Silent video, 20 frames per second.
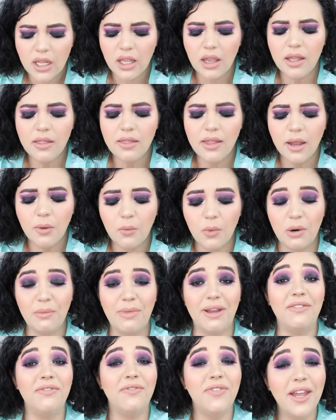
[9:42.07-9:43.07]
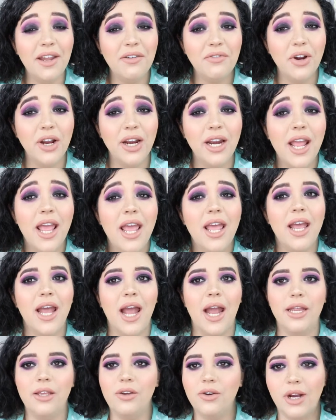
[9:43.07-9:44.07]
And then one of my favorite,
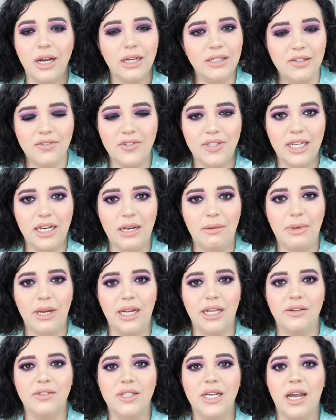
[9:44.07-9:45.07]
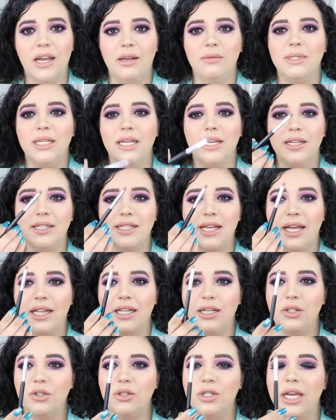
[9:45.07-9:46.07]
and you guys have seen it many a times, is I
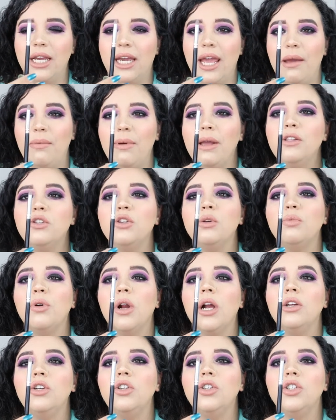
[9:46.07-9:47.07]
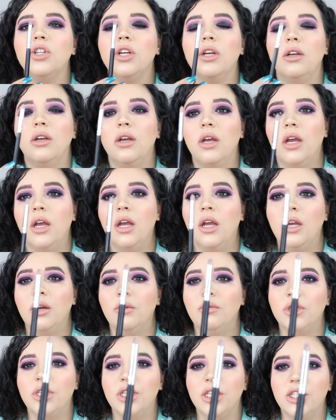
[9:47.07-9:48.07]
like to take a pencil brush,
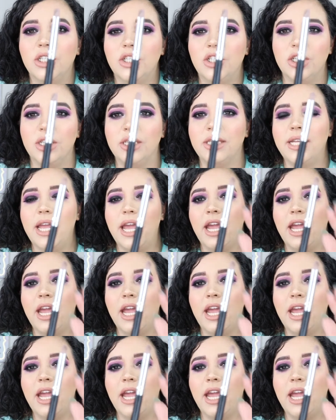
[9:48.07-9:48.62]
which is just